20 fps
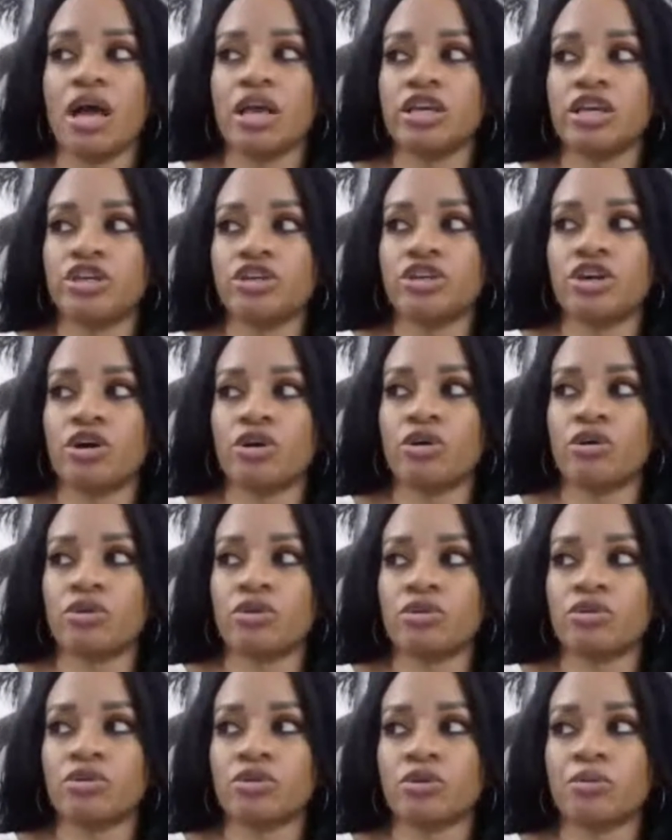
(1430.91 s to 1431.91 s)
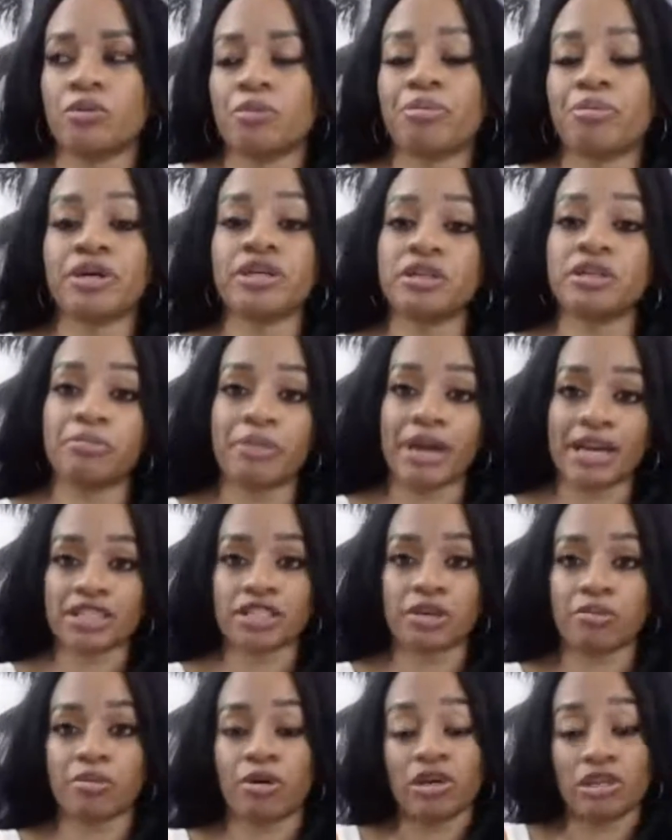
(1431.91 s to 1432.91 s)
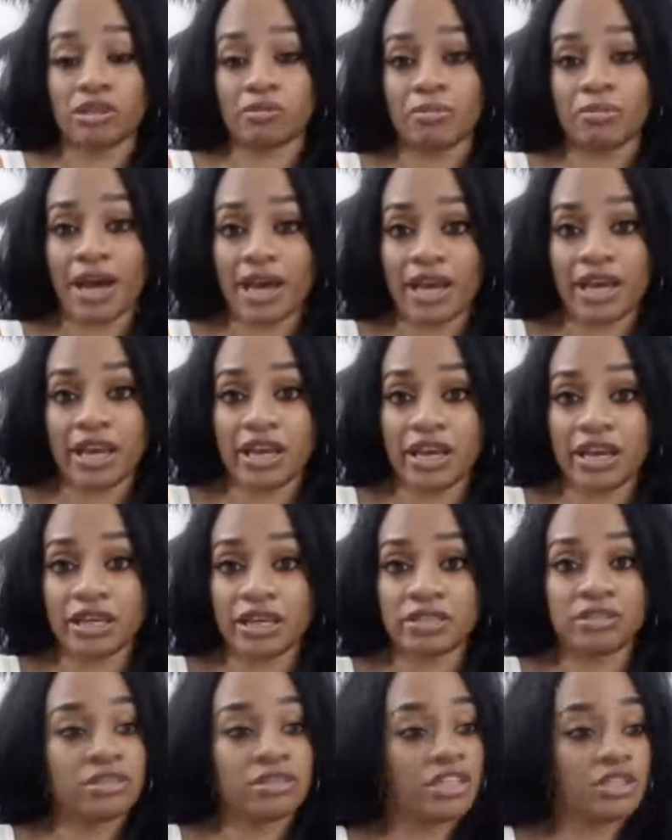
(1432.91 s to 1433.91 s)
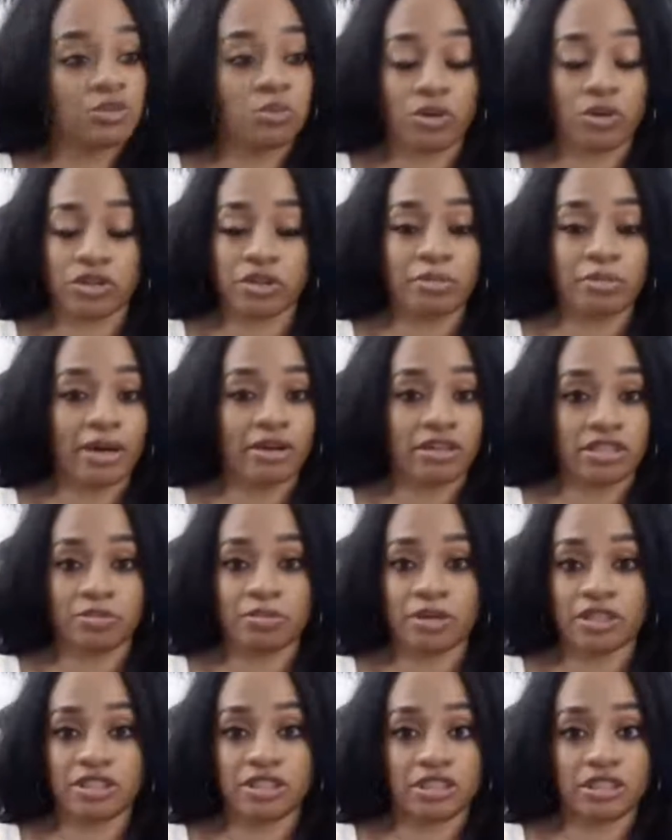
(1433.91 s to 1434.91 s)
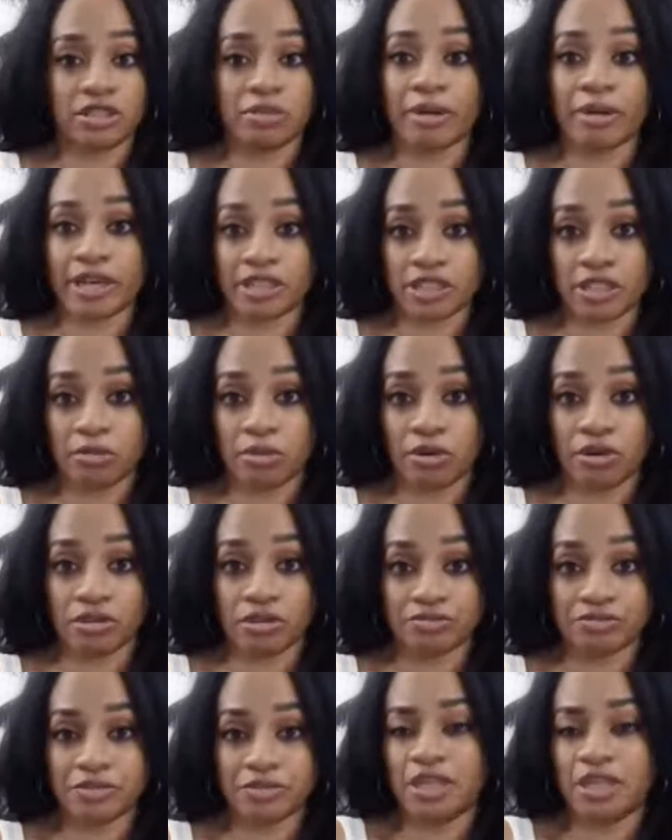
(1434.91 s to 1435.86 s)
Putting a basketball in my hand is worth about as much as the basketball.